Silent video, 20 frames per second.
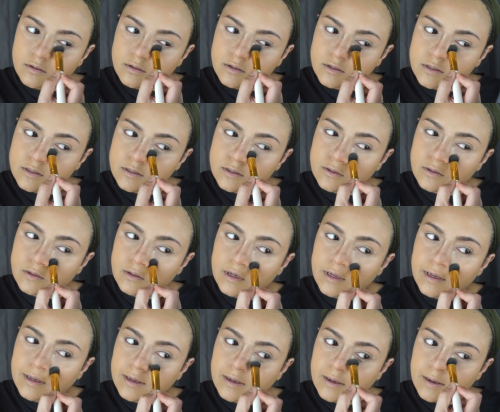just to
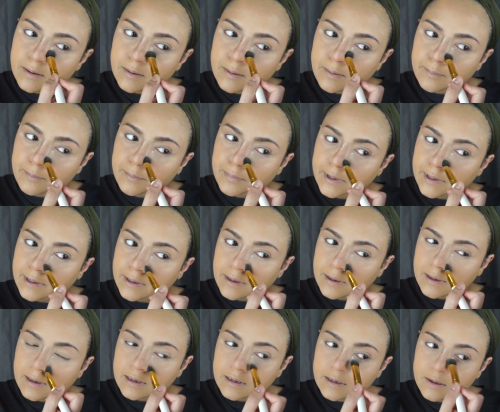let it
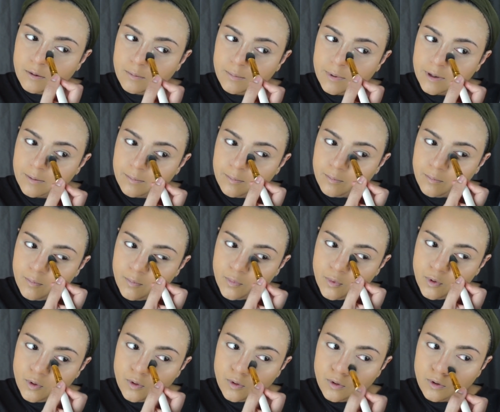bake a little bit
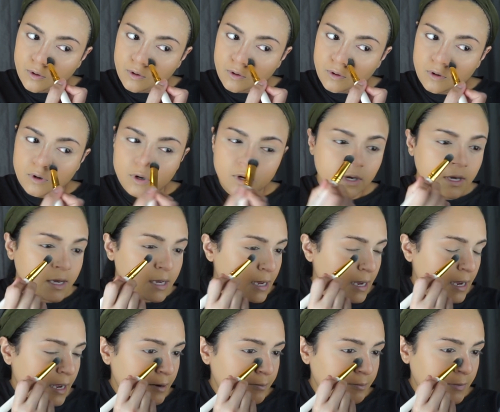more
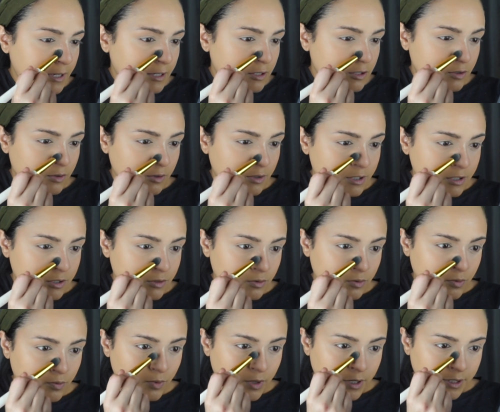and make sure it's
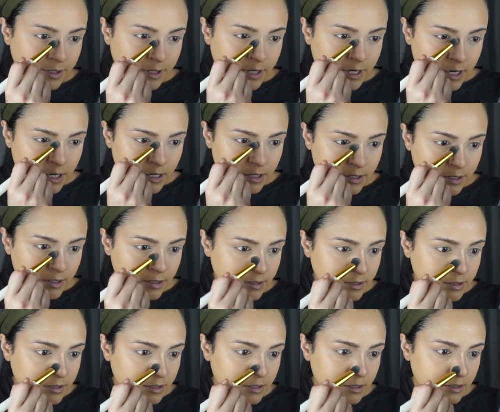all one
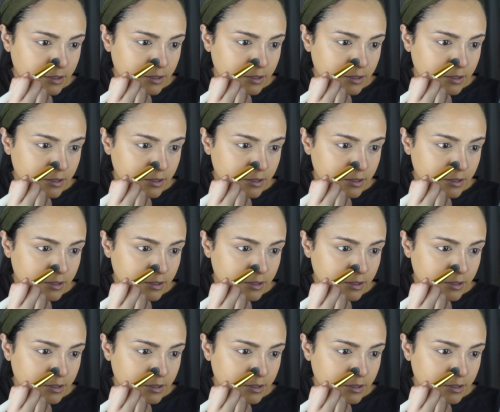colored.